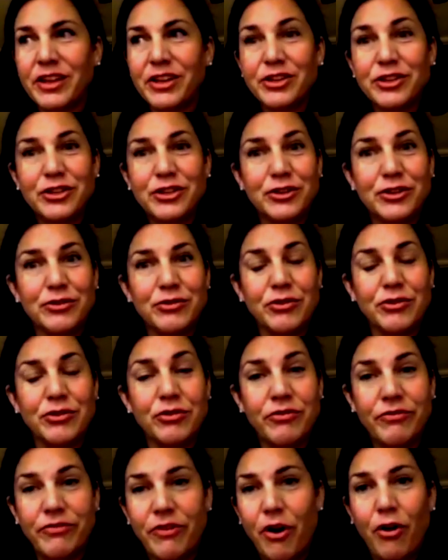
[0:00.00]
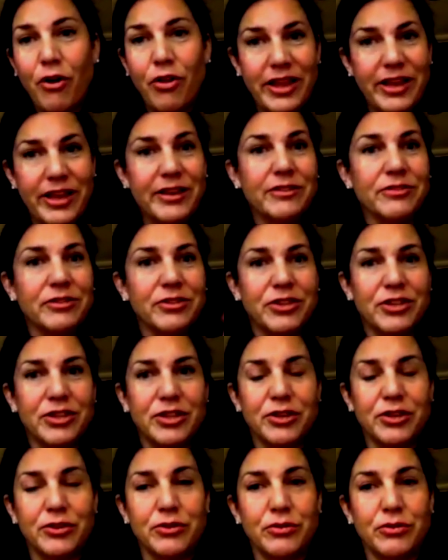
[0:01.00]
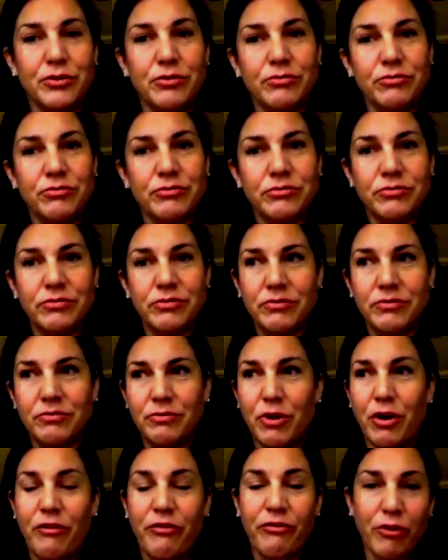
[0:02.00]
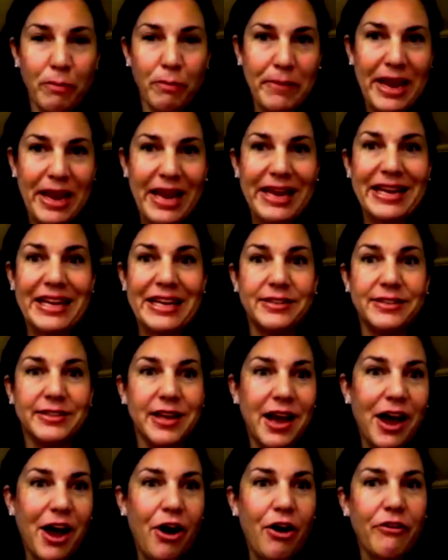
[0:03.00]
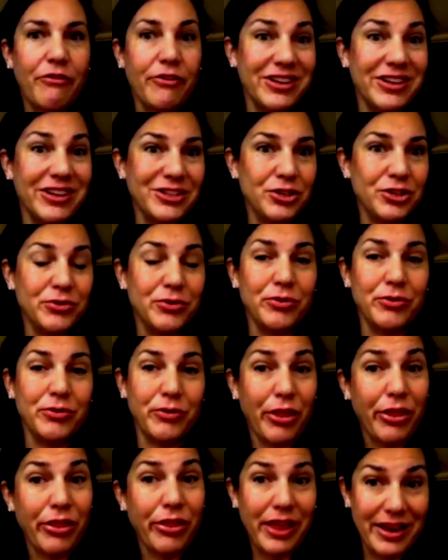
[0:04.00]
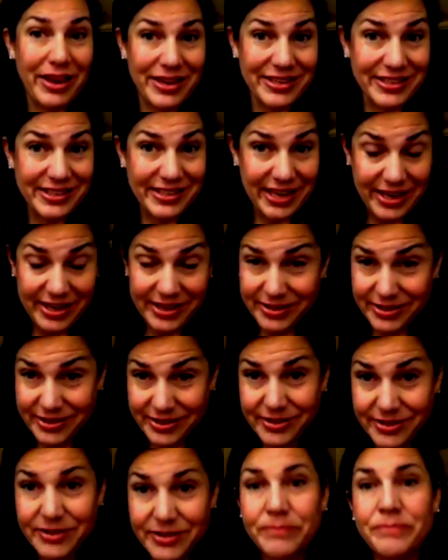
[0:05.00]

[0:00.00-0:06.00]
to fall into, well, from beta to alpha to theta states.